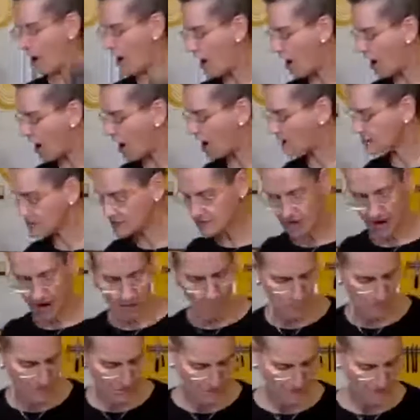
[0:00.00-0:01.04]
on top.
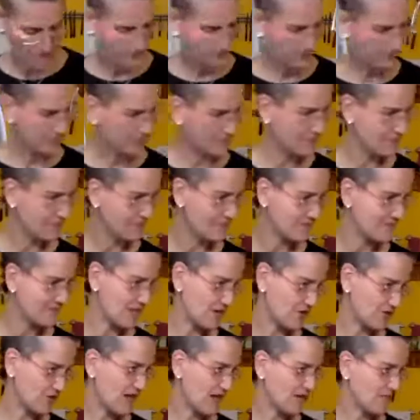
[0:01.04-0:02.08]
Is that
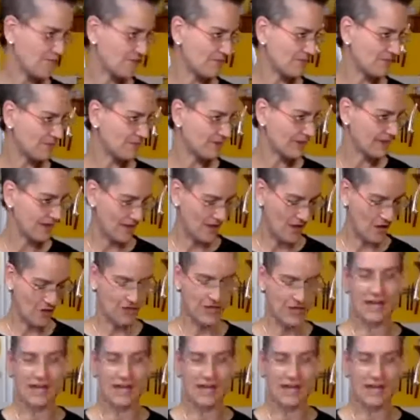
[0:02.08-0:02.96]
okay? Yeah. Okay.